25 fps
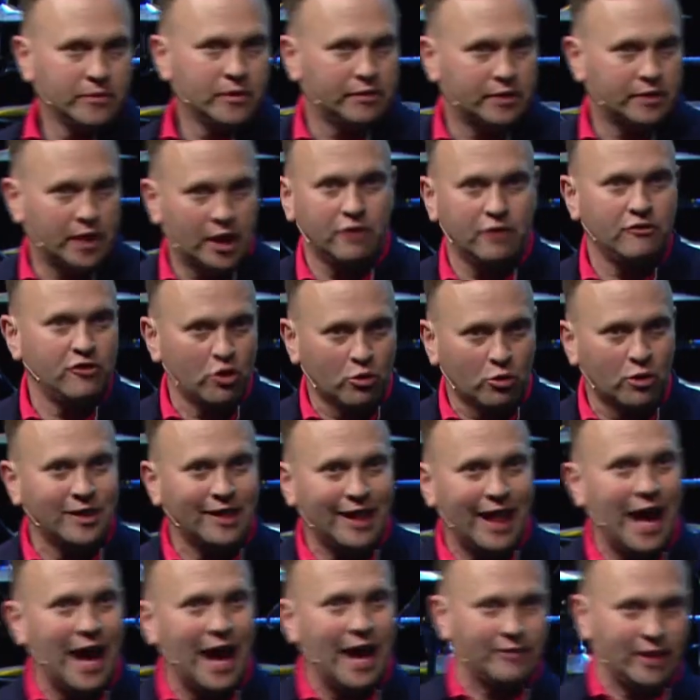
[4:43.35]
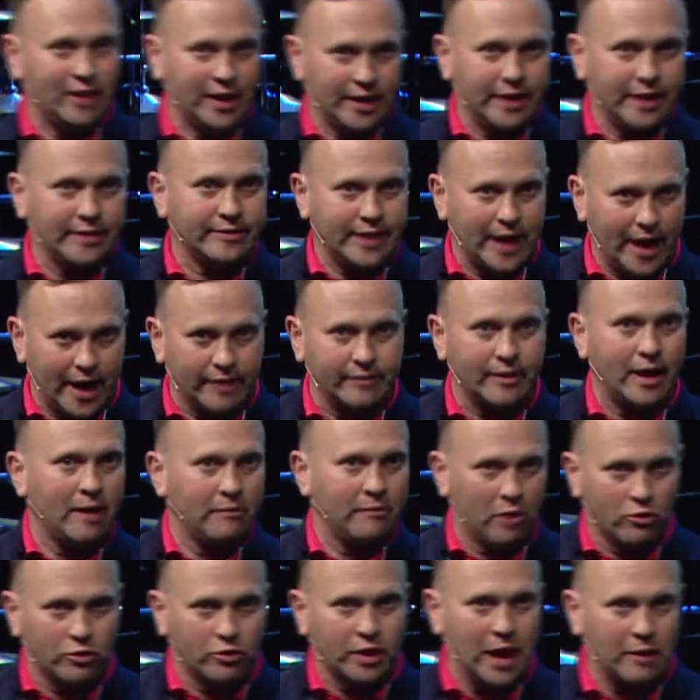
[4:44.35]
None of you were alive. I get that. I'm
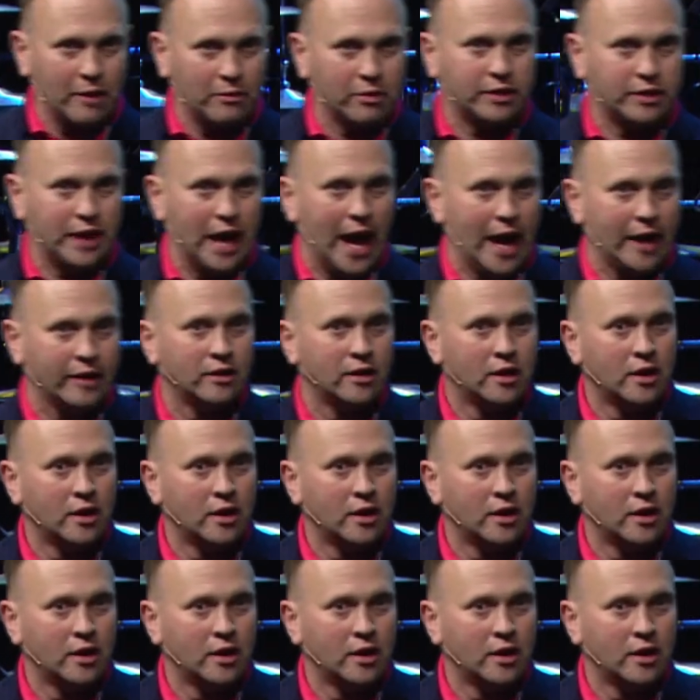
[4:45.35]
okay with that.